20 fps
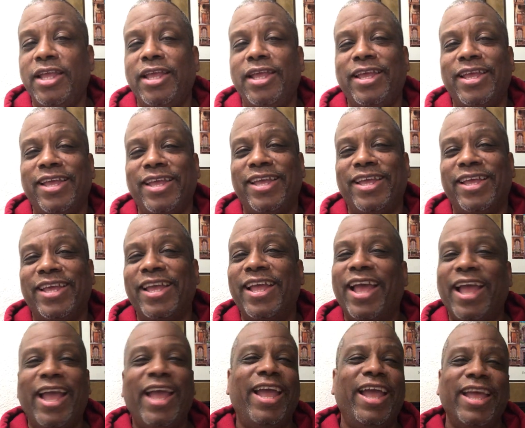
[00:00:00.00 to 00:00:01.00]
and,
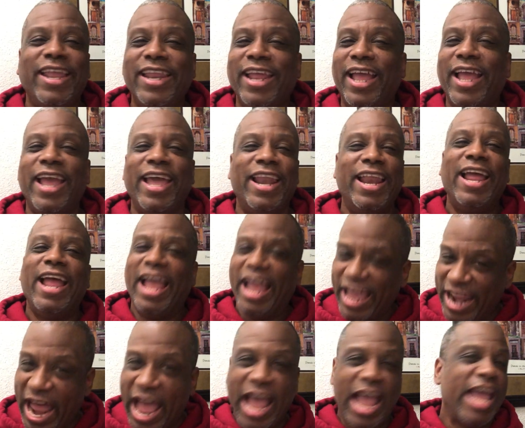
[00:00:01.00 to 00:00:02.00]
and
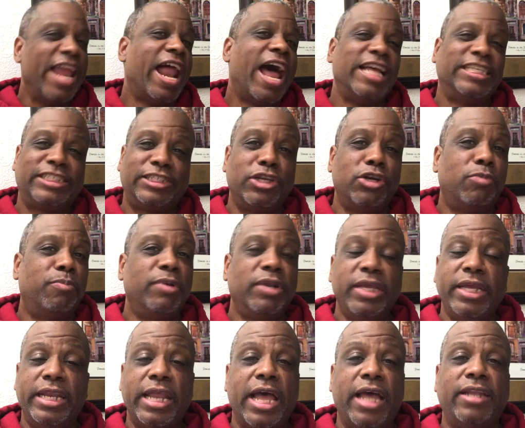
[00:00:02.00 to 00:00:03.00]
I and I still
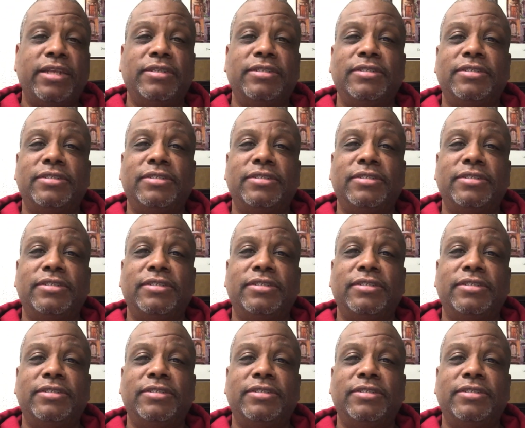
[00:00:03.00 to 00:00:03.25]
believe that.